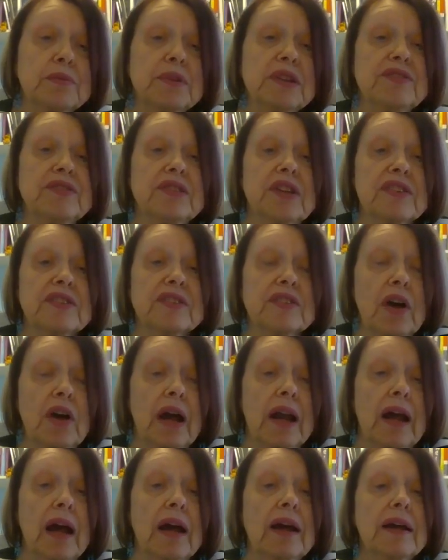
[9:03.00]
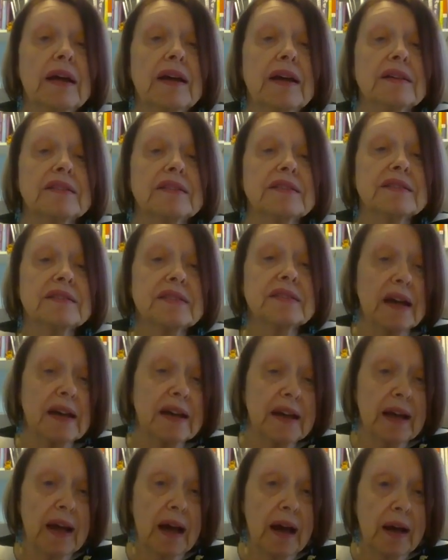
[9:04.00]
We just gotta
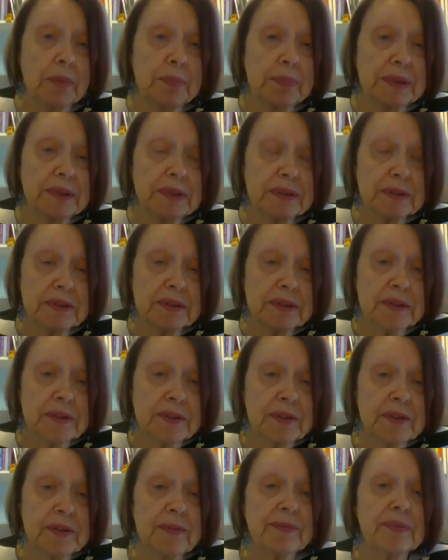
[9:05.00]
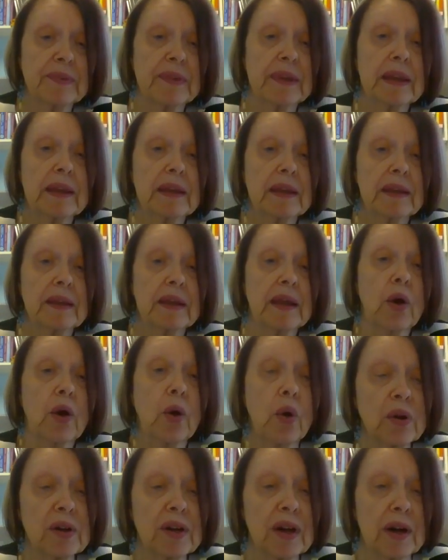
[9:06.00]
suck it up,
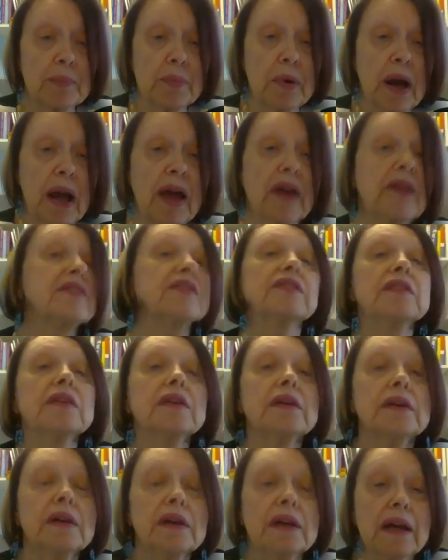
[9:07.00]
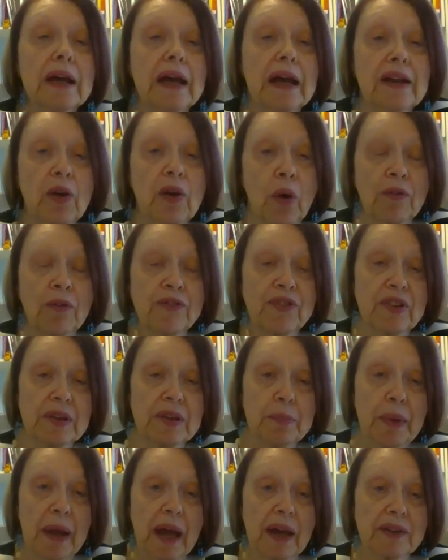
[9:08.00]
hold our breaths, and hope for
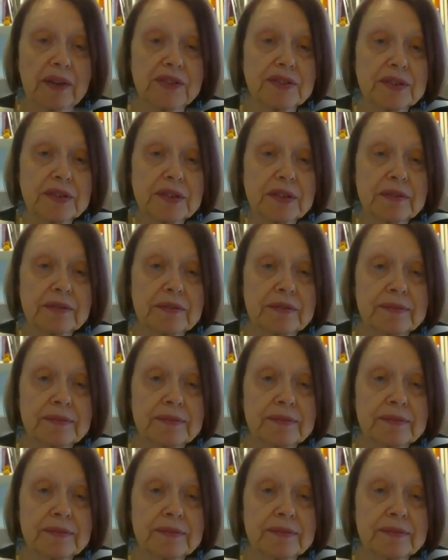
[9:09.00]
the best.